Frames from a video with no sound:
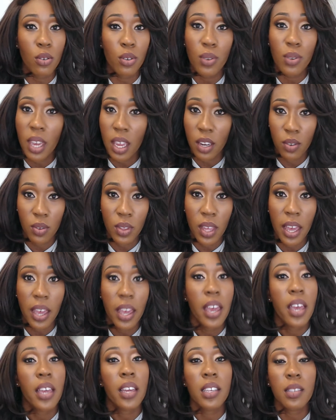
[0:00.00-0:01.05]
you can't do that
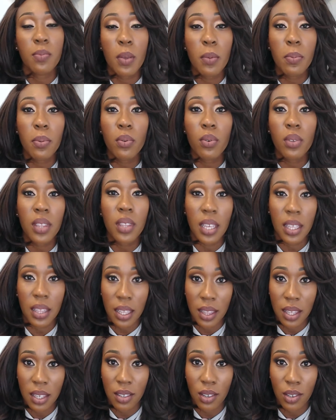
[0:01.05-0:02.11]
because people will think
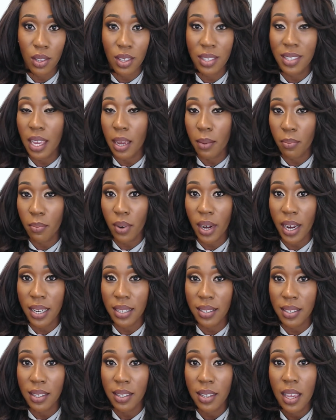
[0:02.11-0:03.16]
that these are the same
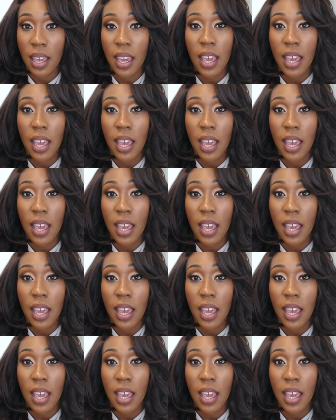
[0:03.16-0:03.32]
brands.